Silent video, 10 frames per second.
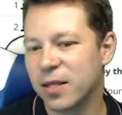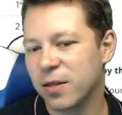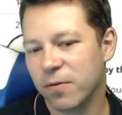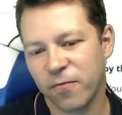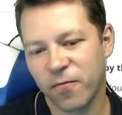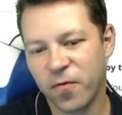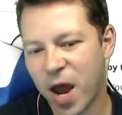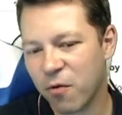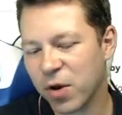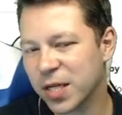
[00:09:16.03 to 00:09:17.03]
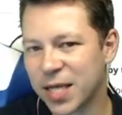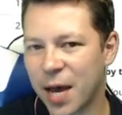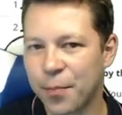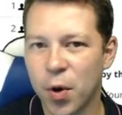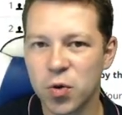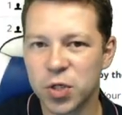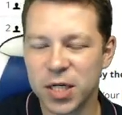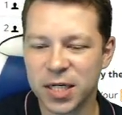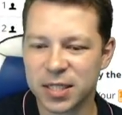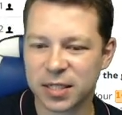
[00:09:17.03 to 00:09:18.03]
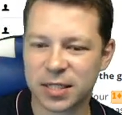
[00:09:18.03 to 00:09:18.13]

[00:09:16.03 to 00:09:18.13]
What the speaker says: various approaches.